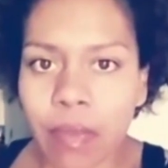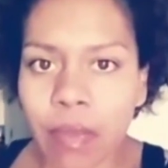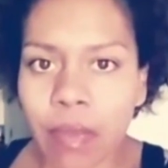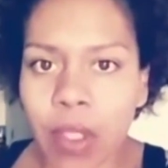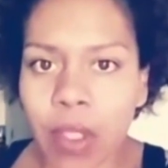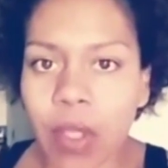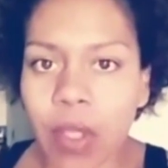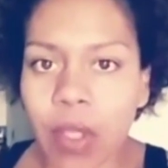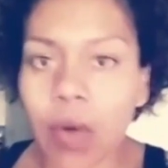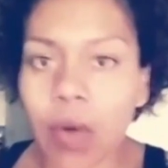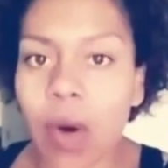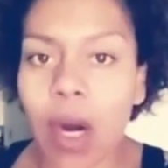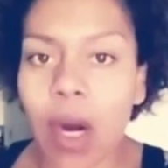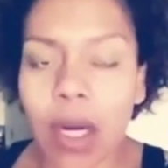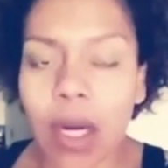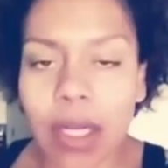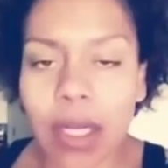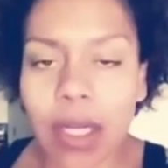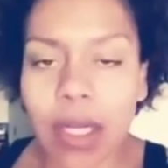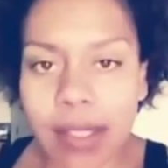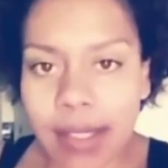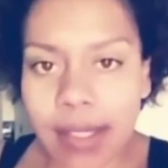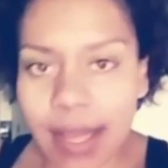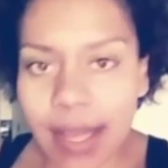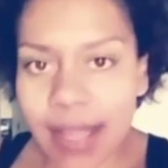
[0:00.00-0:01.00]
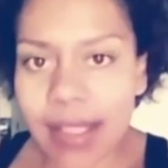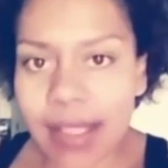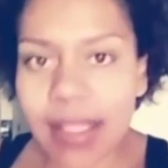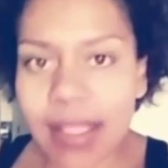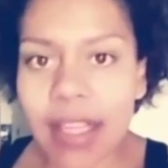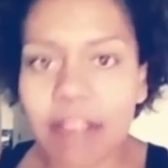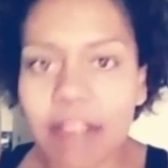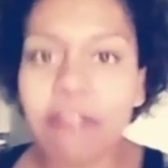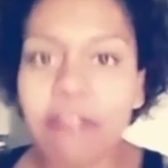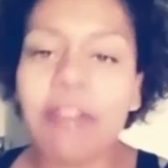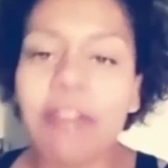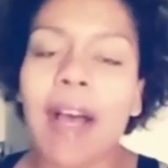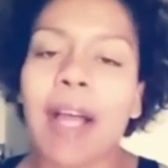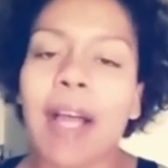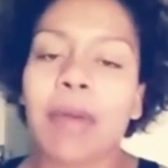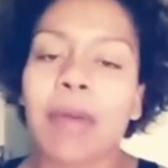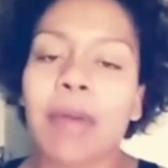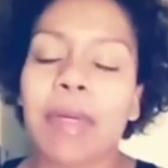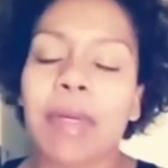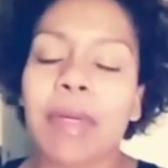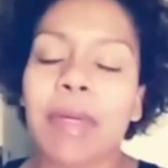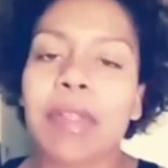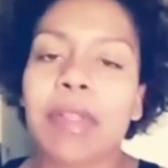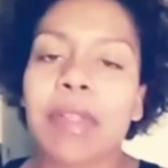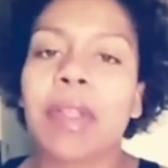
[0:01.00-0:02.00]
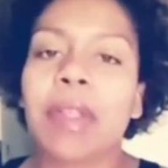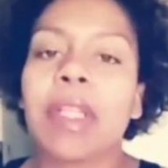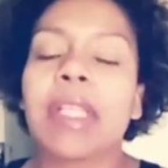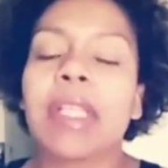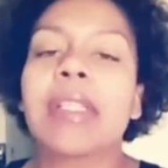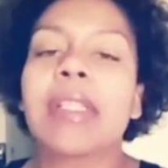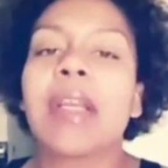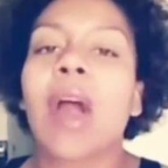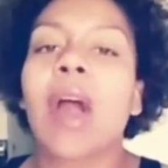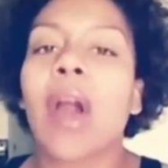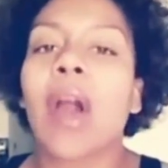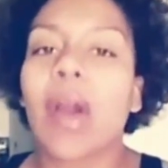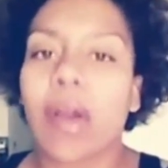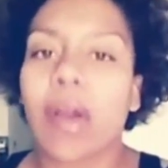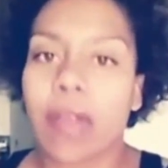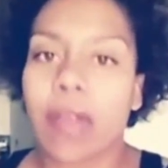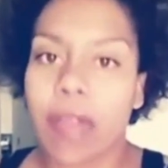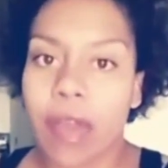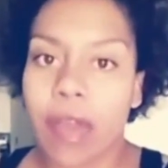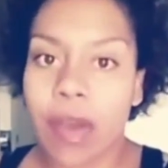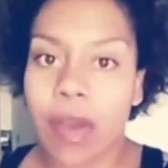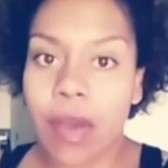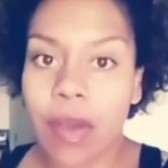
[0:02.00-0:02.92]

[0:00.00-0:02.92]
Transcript: You are a disgusting virus on this earth.